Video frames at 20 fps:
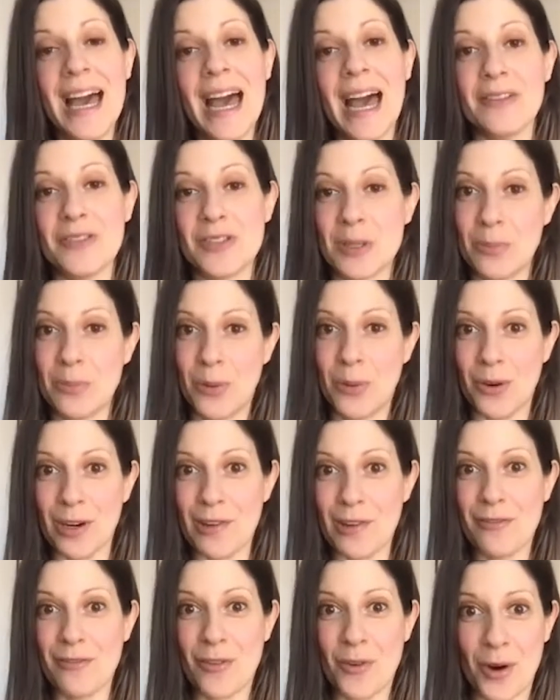and
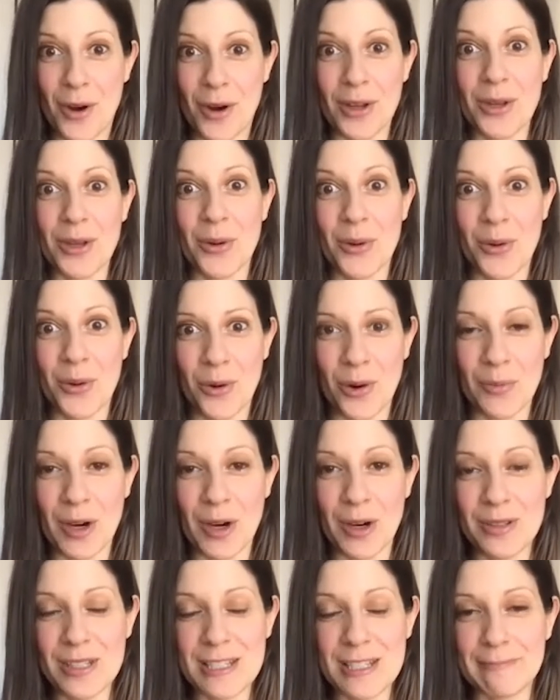supportive for your
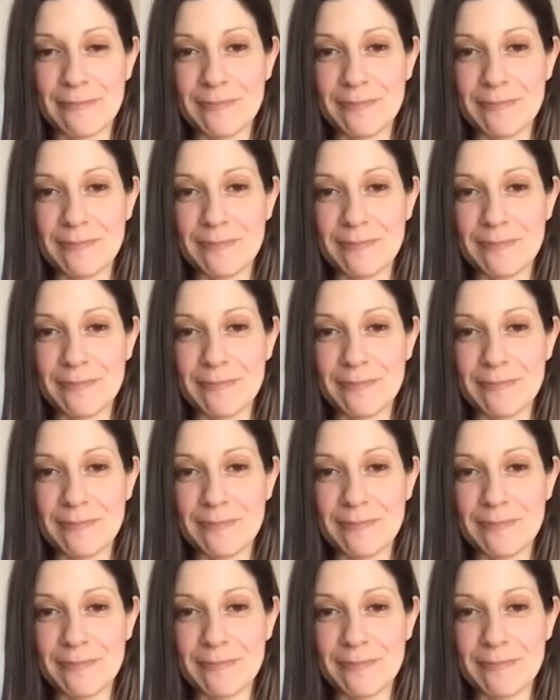hormones.